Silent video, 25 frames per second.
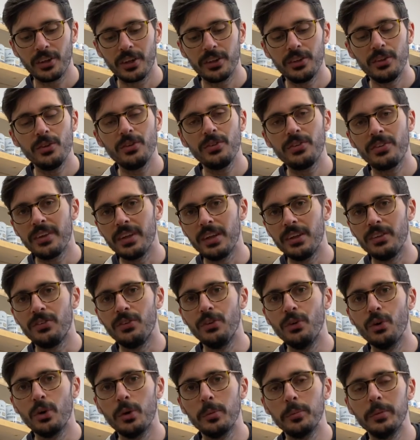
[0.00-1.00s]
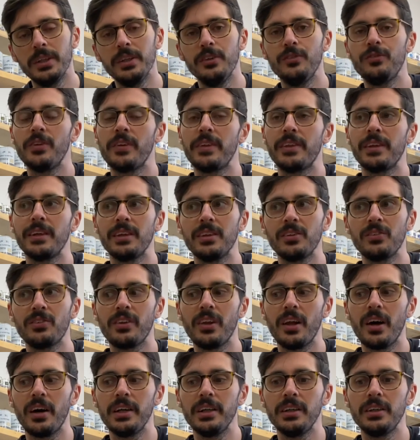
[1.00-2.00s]
I use these normally for things
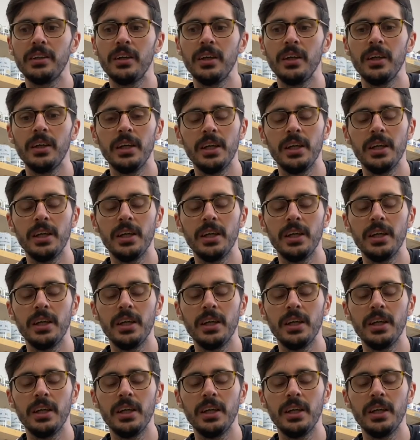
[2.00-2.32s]
like